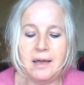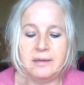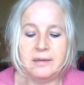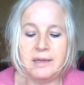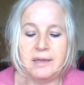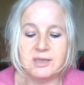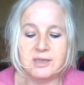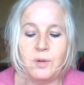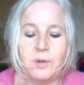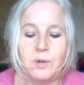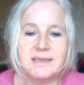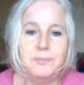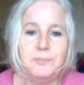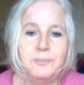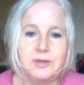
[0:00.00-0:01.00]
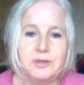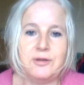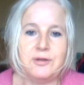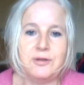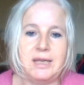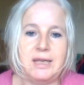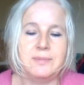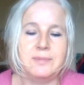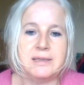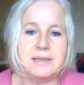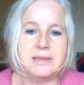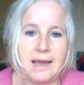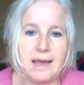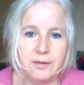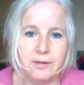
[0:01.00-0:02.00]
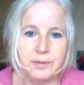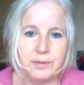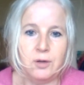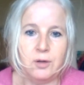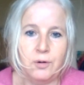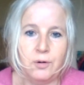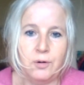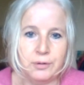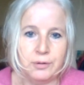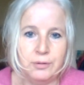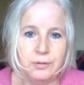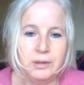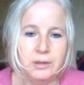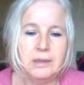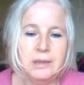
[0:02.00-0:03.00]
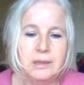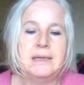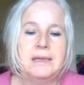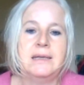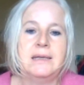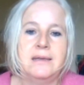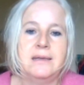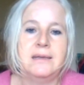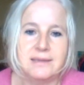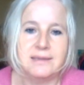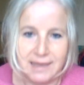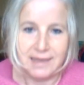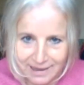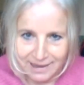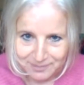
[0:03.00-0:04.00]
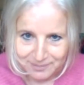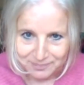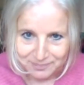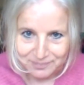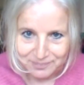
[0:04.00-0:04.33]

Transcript: that's why it's in beauty creams, to help the oil sink in.